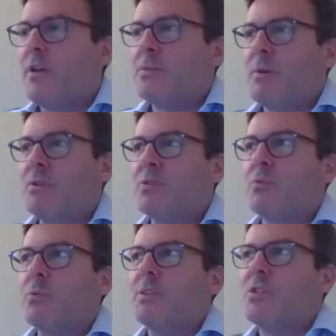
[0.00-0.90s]
Those
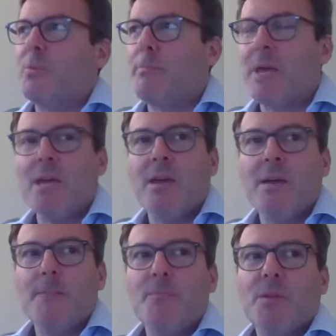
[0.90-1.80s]
motors will be too big,
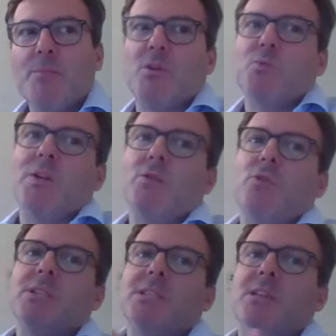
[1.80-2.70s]
because when you
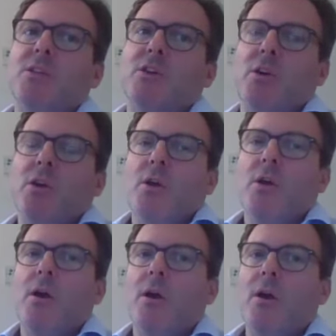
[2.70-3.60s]
consider that,
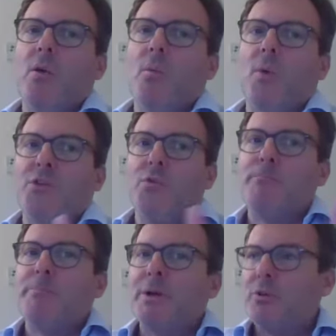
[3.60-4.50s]
when you
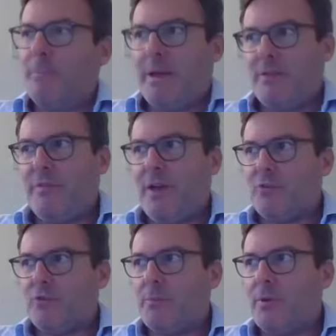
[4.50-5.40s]
build a
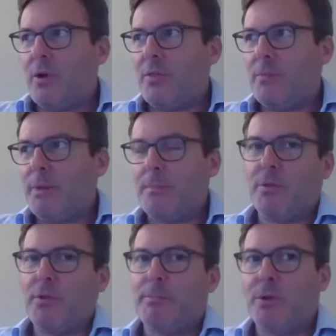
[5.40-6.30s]
manufacturing plant, the
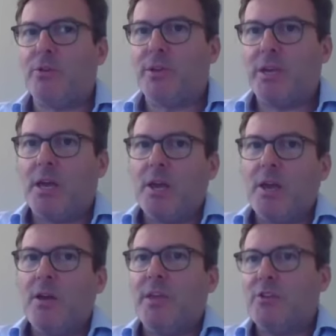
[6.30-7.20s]
people that are building it,
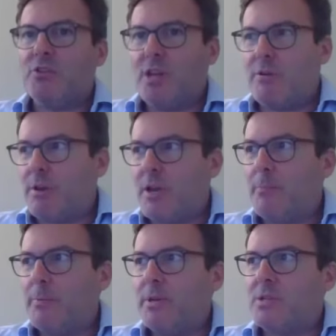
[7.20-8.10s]
the engineering
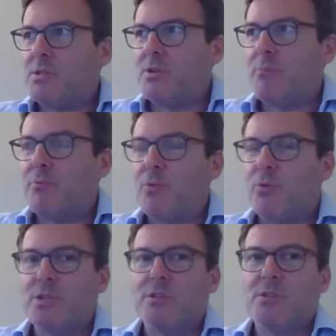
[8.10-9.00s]
companies that are
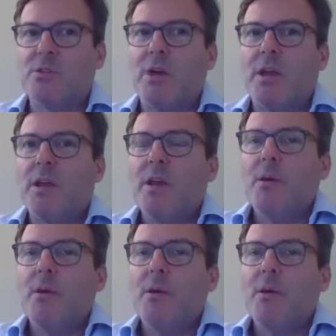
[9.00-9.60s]
brought in to do it,